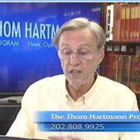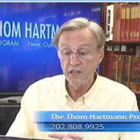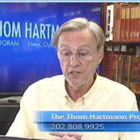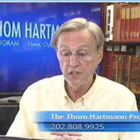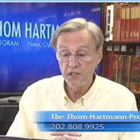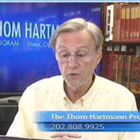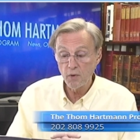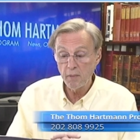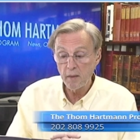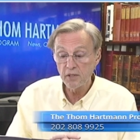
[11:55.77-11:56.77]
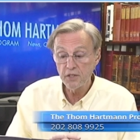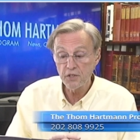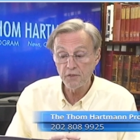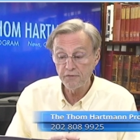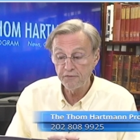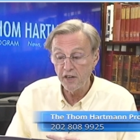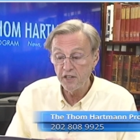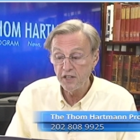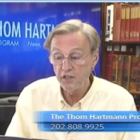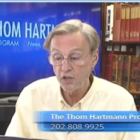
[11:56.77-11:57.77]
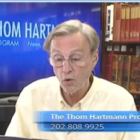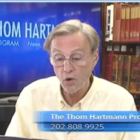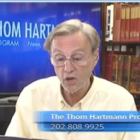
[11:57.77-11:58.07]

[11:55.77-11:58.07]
These Republicans are funding the